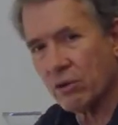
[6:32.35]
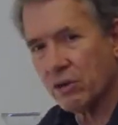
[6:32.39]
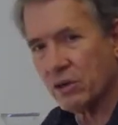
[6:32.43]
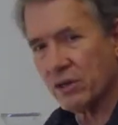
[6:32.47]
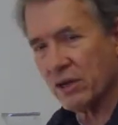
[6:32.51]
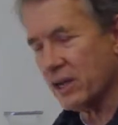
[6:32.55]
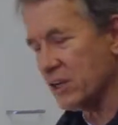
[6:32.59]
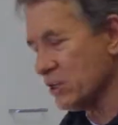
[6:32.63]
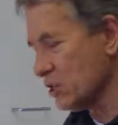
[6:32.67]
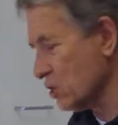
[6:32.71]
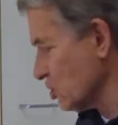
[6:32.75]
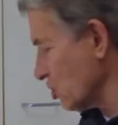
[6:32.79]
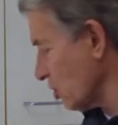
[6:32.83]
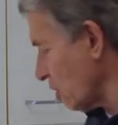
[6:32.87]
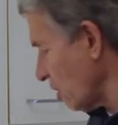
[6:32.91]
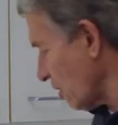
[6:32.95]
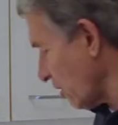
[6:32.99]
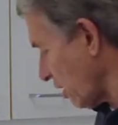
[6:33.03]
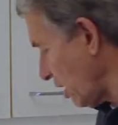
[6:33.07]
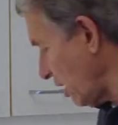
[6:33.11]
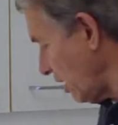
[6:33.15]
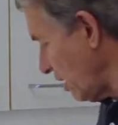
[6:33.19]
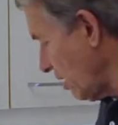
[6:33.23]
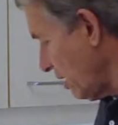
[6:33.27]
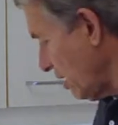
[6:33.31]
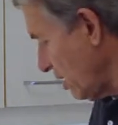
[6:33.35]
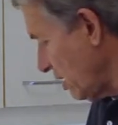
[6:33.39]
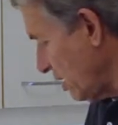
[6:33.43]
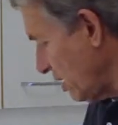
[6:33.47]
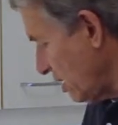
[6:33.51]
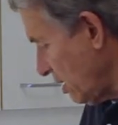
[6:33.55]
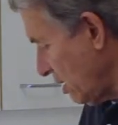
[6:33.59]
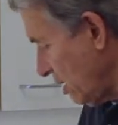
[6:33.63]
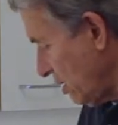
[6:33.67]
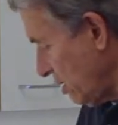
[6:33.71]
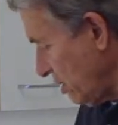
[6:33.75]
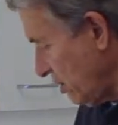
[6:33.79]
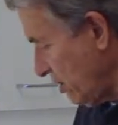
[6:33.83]
it tastes chalky.
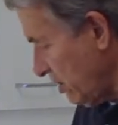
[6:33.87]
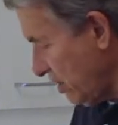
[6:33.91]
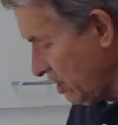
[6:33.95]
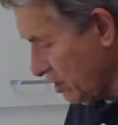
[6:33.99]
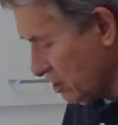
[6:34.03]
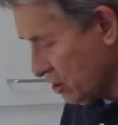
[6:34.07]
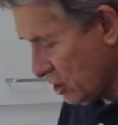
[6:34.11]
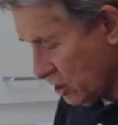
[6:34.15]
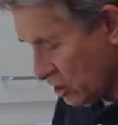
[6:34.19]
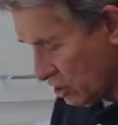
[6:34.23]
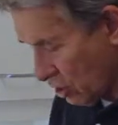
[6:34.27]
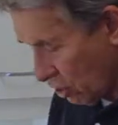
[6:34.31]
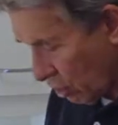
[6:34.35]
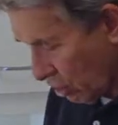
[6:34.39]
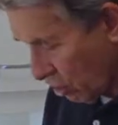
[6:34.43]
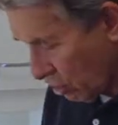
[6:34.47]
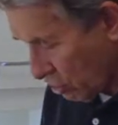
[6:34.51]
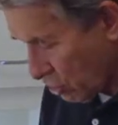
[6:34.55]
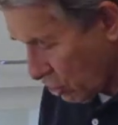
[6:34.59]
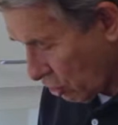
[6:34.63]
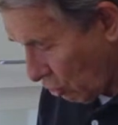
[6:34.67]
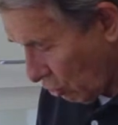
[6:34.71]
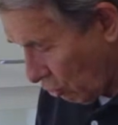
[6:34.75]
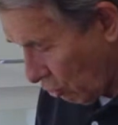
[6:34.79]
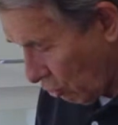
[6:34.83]
This is also